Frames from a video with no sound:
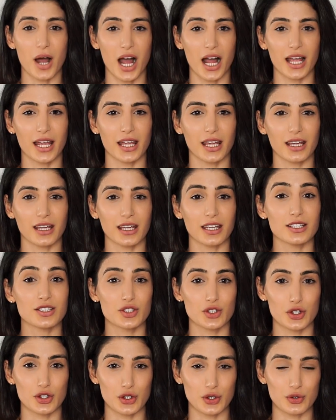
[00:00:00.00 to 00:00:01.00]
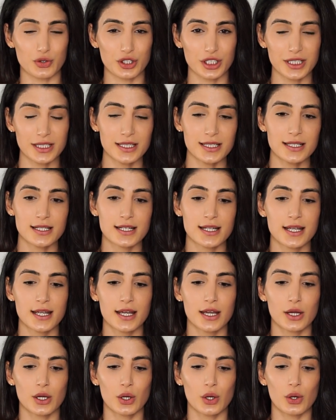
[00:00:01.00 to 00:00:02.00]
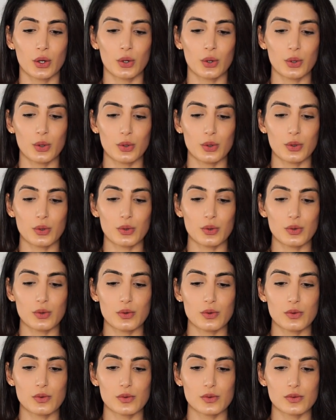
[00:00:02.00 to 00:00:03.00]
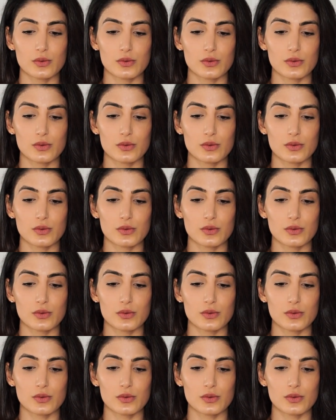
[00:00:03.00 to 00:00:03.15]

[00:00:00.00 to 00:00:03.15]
buying institution who